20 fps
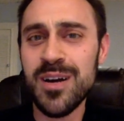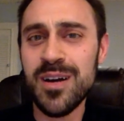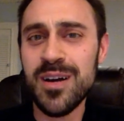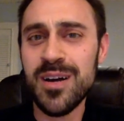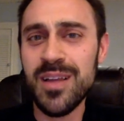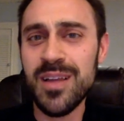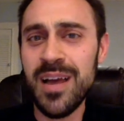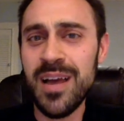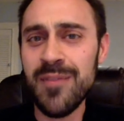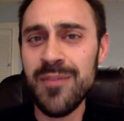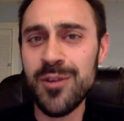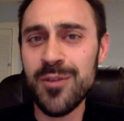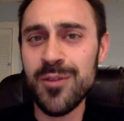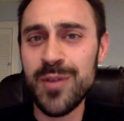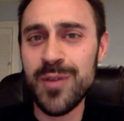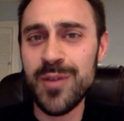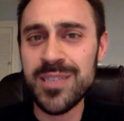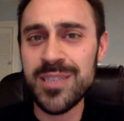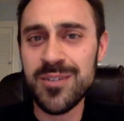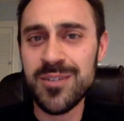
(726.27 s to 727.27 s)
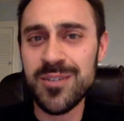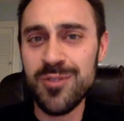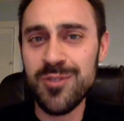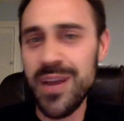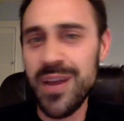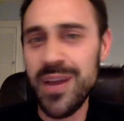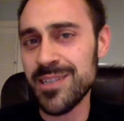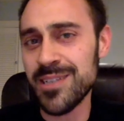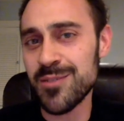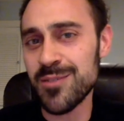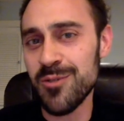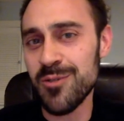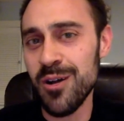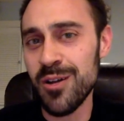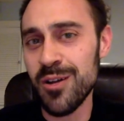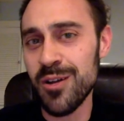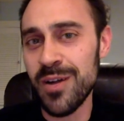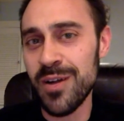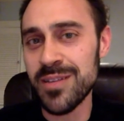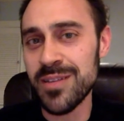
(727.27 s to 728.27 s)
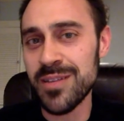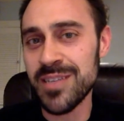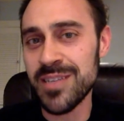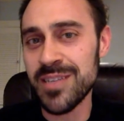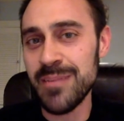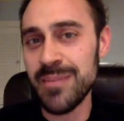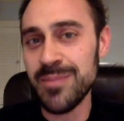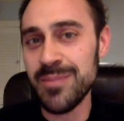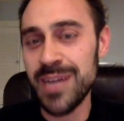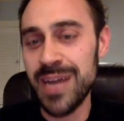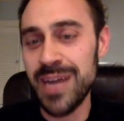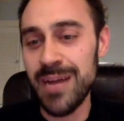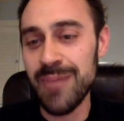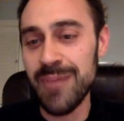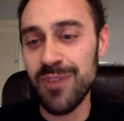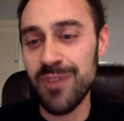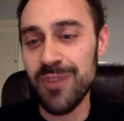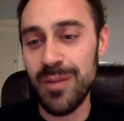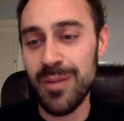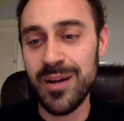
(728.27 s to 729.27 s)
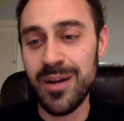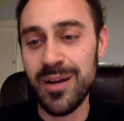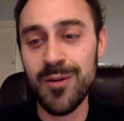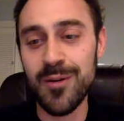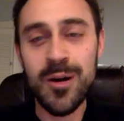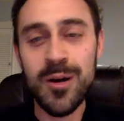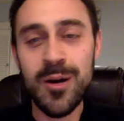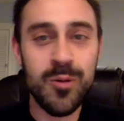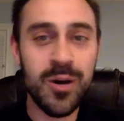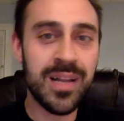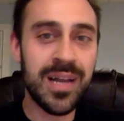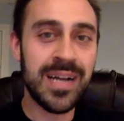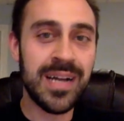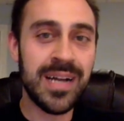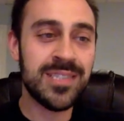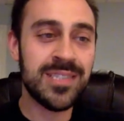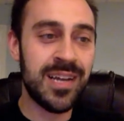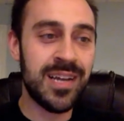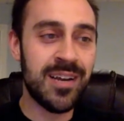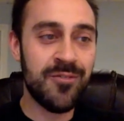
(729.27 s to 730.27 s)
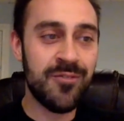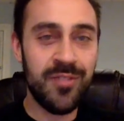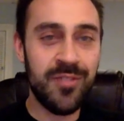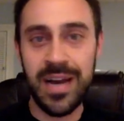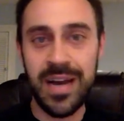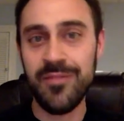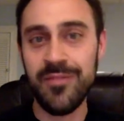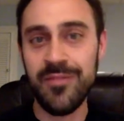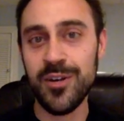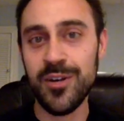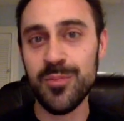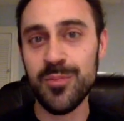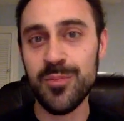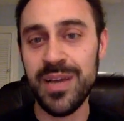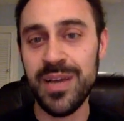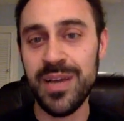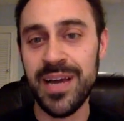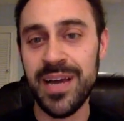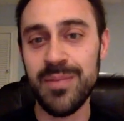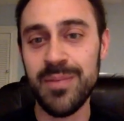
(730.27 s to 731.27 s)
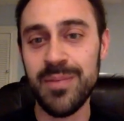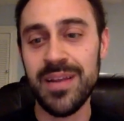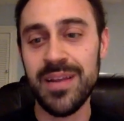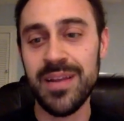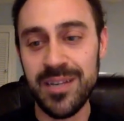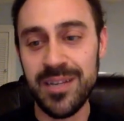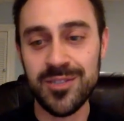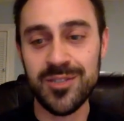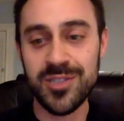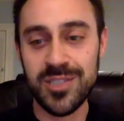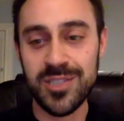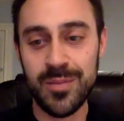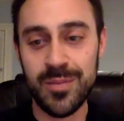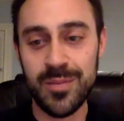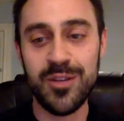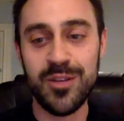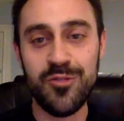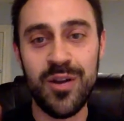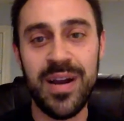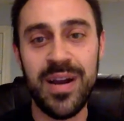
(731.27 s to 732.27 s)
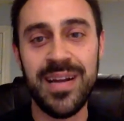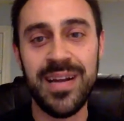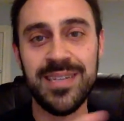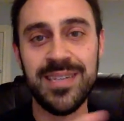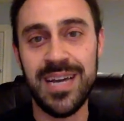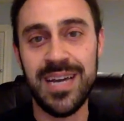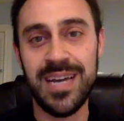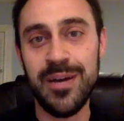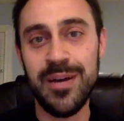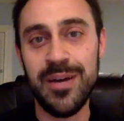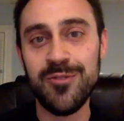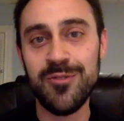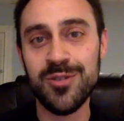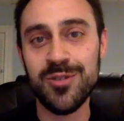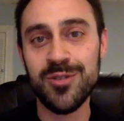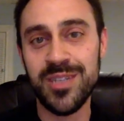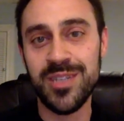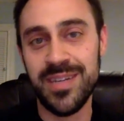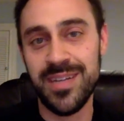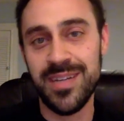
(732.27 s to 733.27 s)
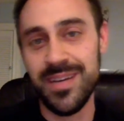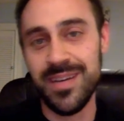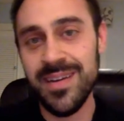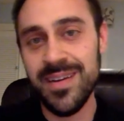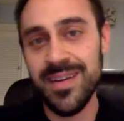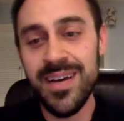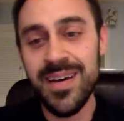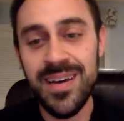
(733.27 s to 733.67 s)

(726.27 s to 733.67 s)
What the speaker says: a lot of your recent trainings are all around the same time frame. I go, well, I had set a 5-year plan about these are some of the trainings I'm interested in.